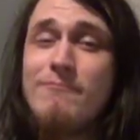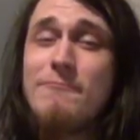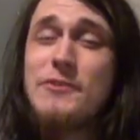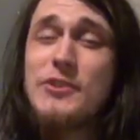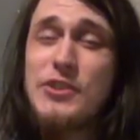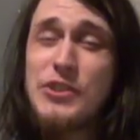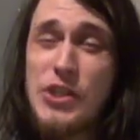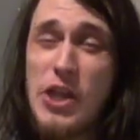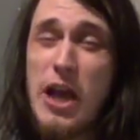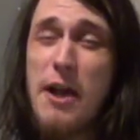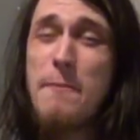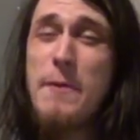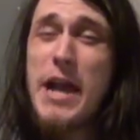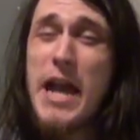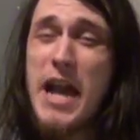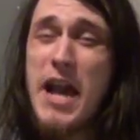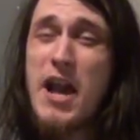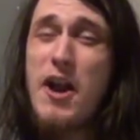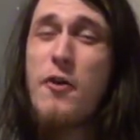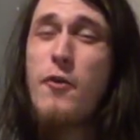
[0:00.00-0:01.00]

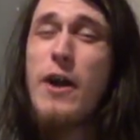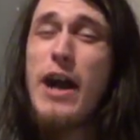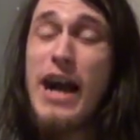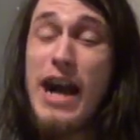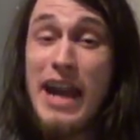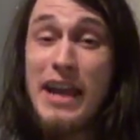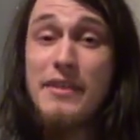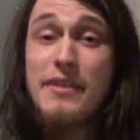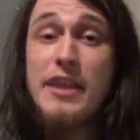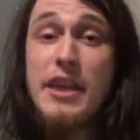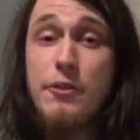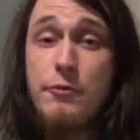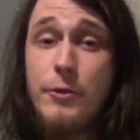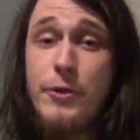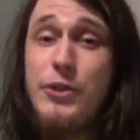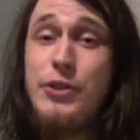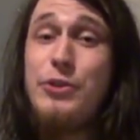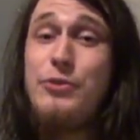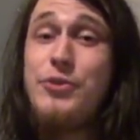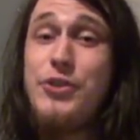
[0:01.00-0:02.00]
Somehow, I think
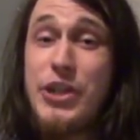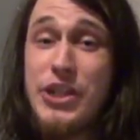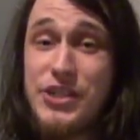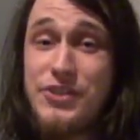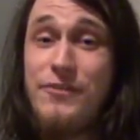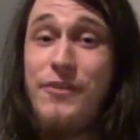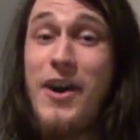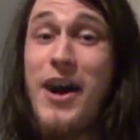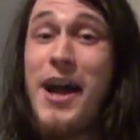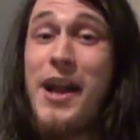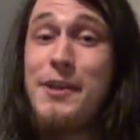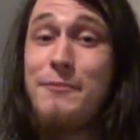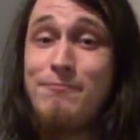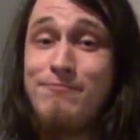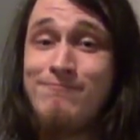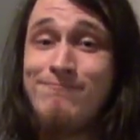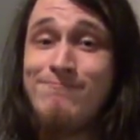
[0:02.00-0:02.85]
we'll do just fine.